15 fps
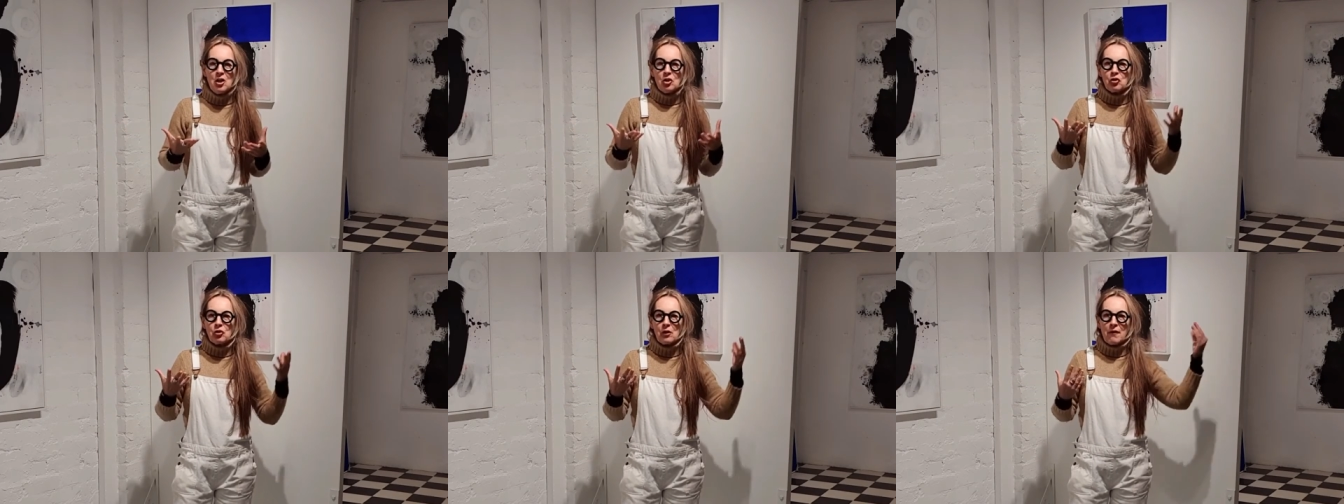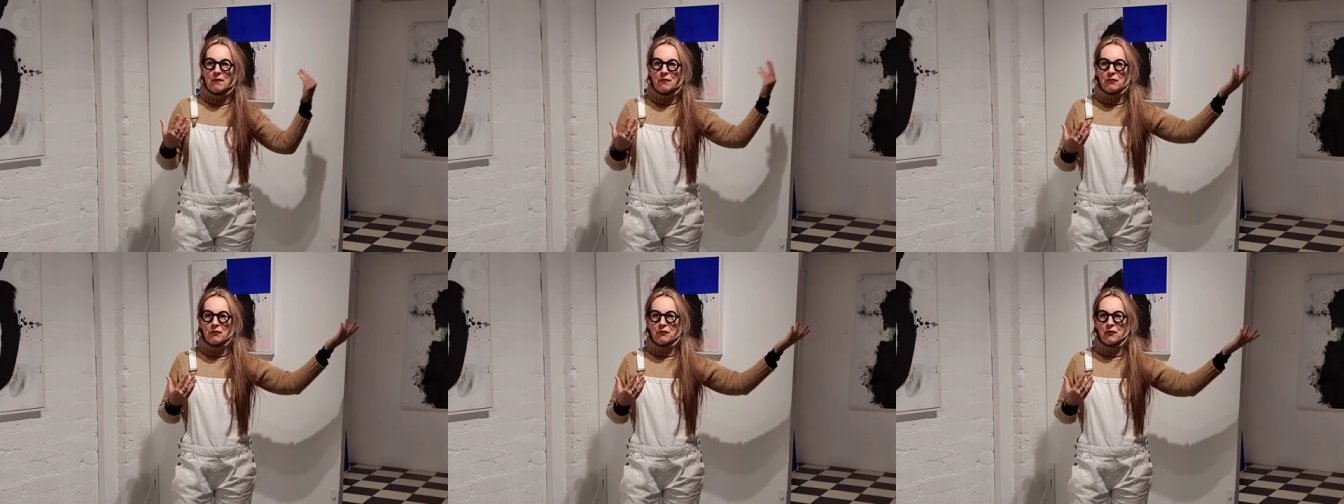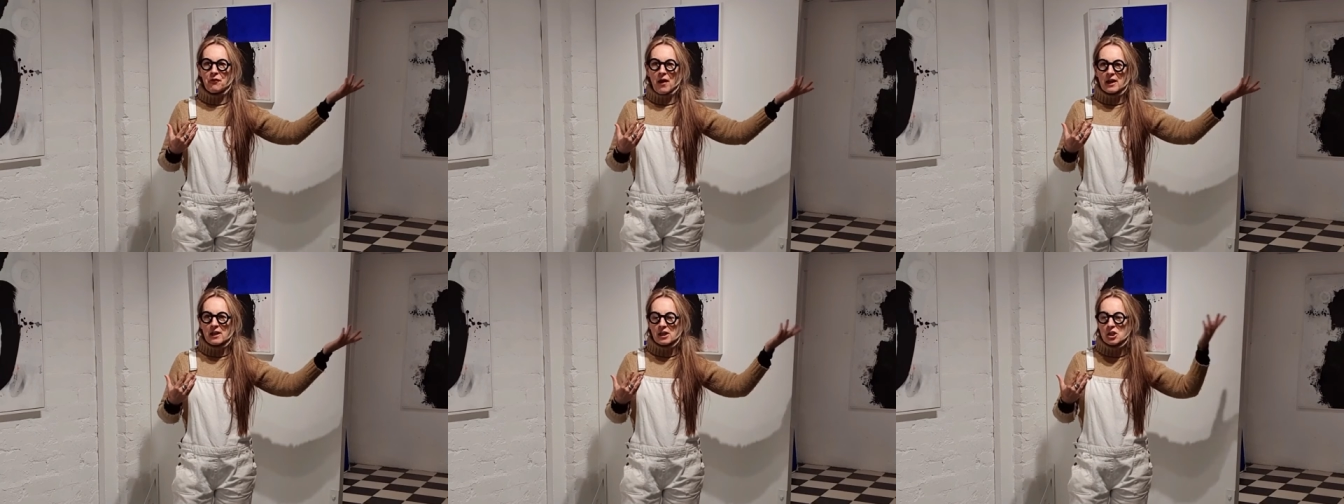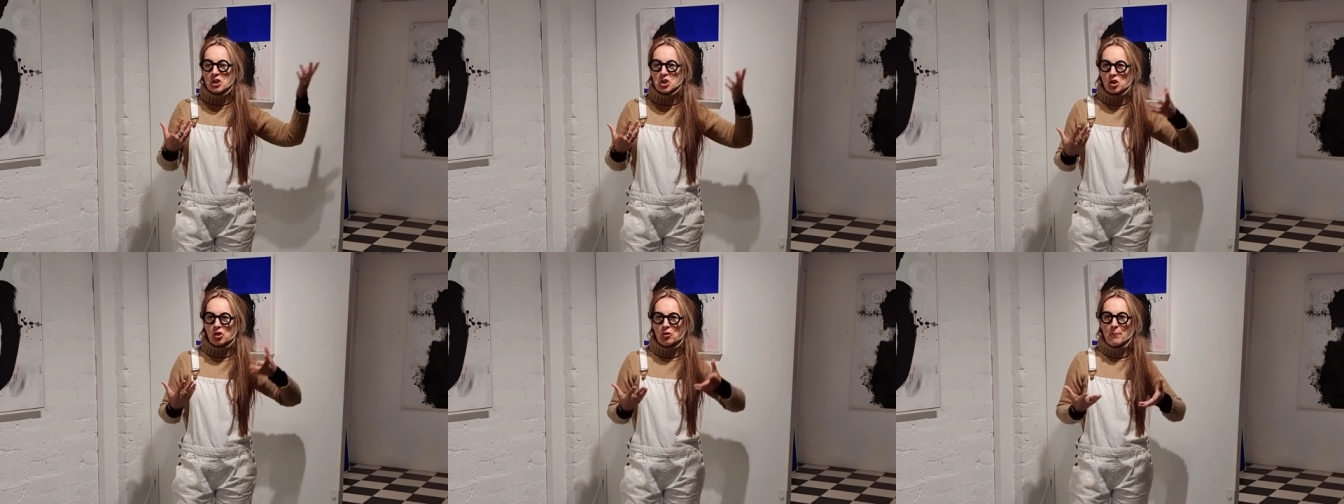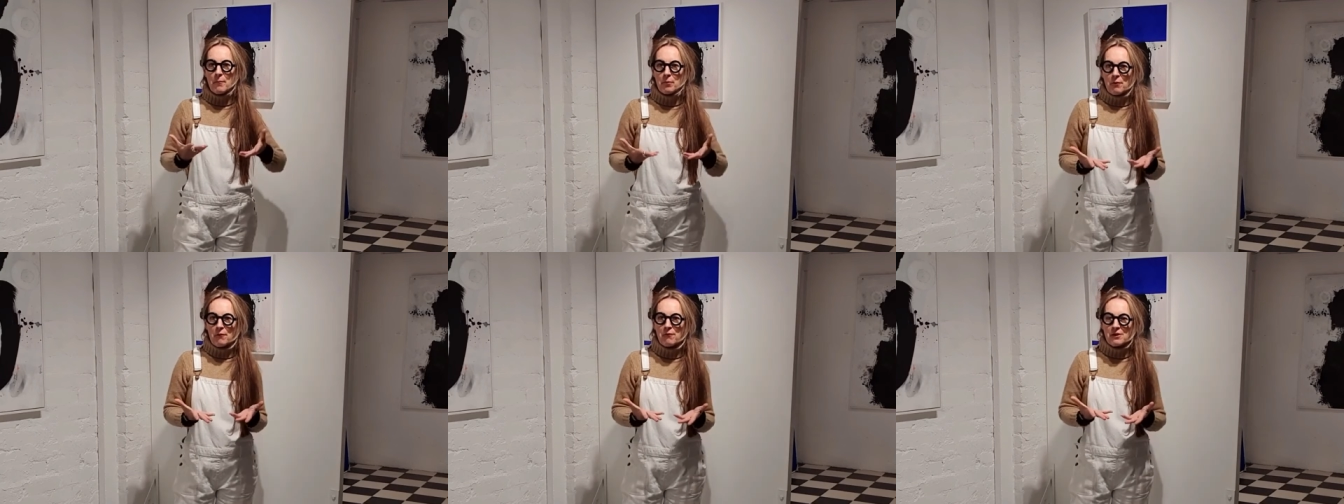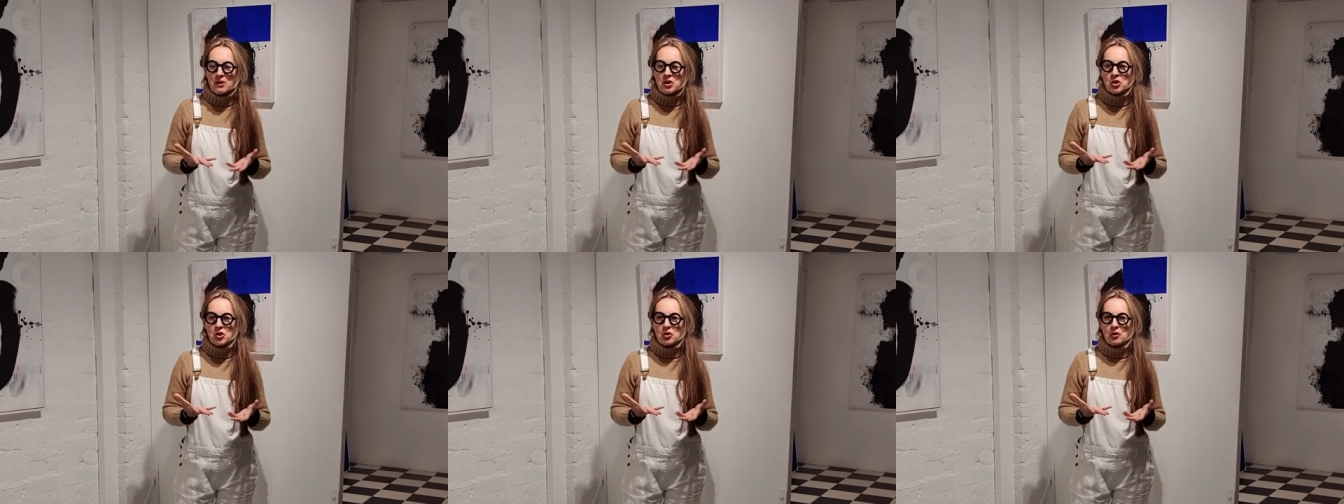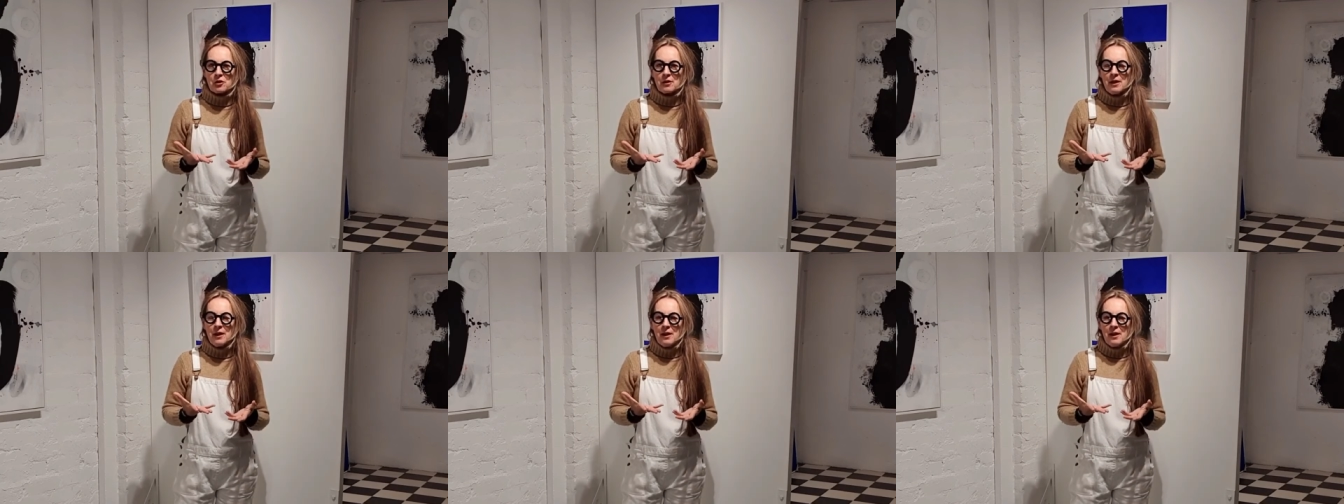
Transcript: to have financial provision.